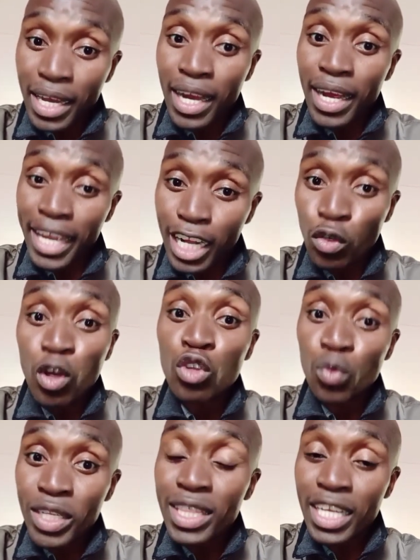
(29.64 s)
held on
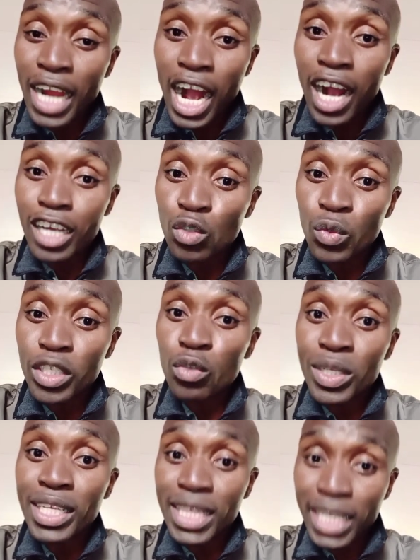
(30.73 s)
23 August
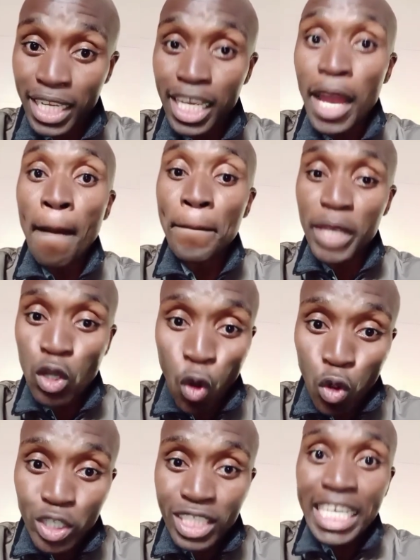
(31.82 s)
2023
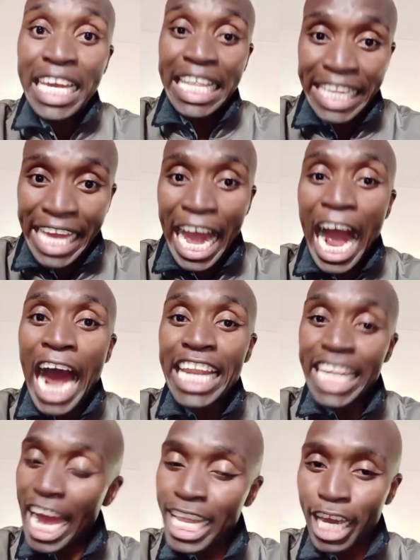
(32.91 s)
because they are
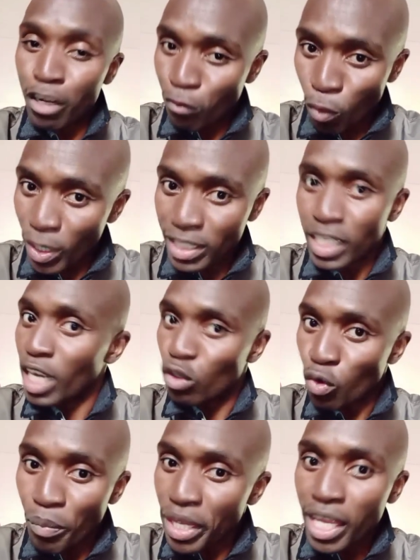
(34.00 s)
null and void
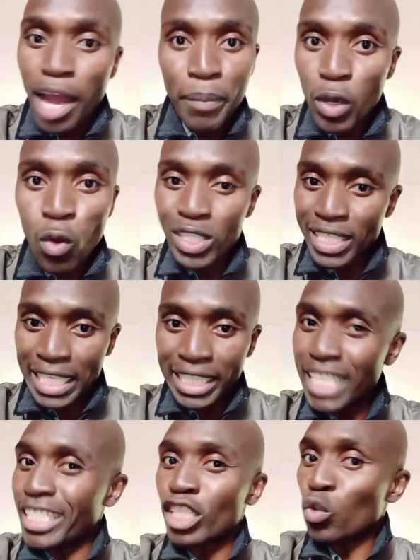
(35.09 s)
to me because they
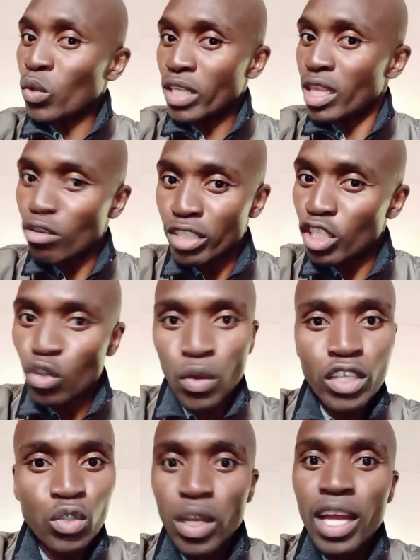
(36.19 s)
charge us 20,000 US
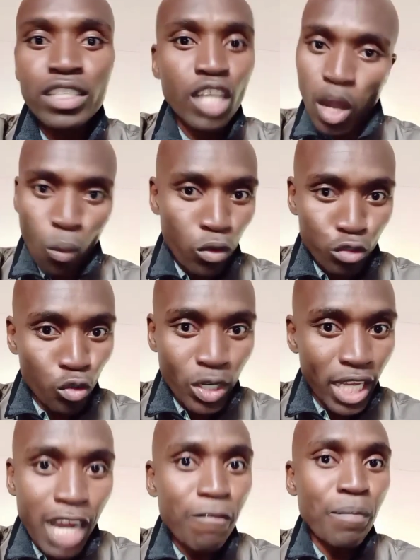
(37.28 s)
dollars, which we don't
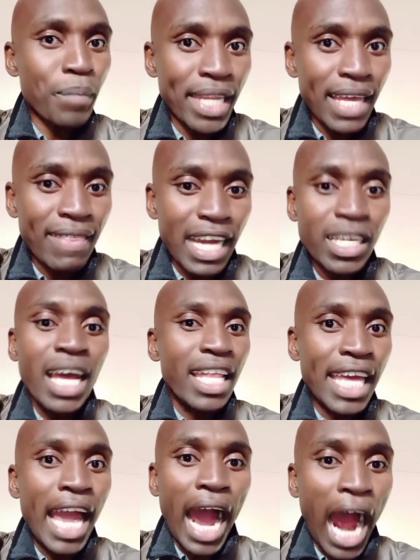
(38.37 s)
have, meaning that
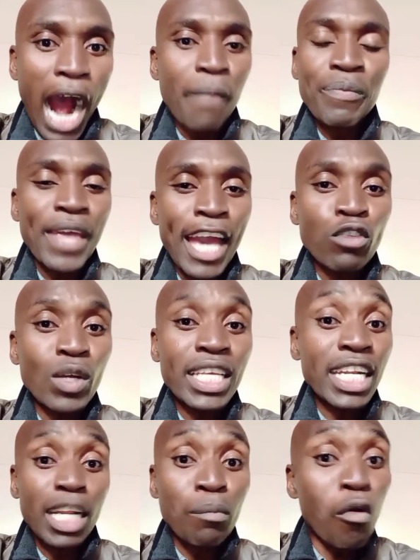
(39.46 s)
they are actually
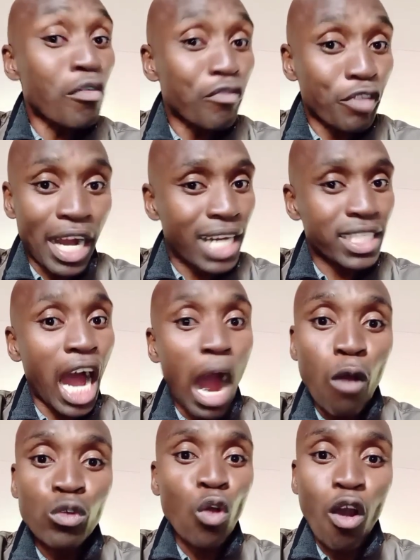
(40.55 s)
removing us
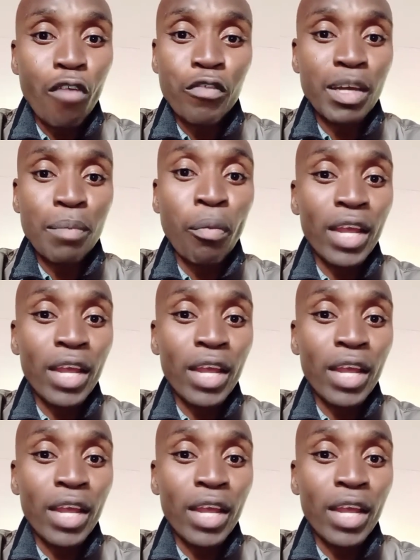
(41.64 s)
out of the